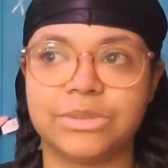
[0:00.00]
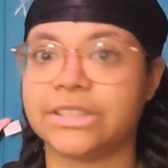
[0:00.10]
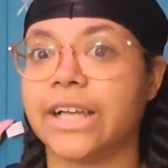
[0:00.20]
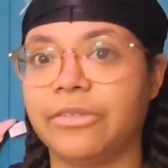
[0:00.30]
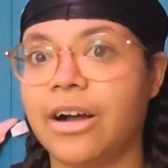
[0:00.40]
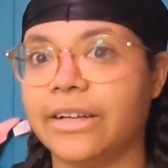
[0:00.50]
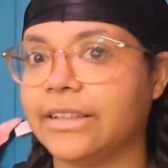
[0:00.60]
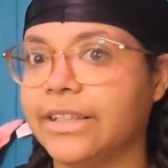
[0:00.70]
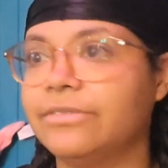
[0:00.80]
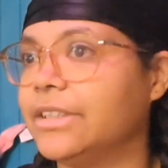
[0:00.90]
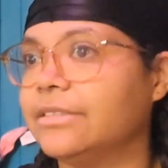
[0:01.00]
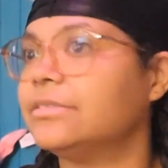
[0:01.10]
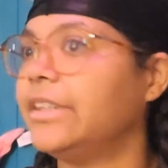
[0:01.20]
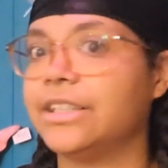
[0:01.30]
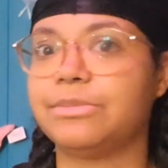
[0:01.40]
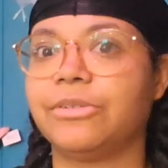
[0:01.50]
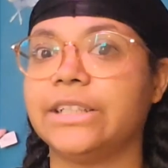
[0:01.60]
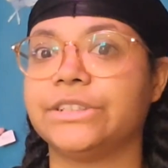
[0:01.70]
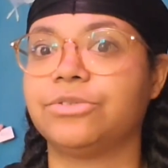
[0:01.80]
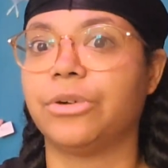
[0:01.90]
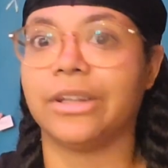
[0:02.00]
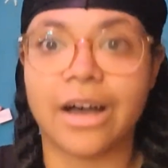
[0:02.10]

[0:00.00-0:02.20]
which is ironic given the inspiration for a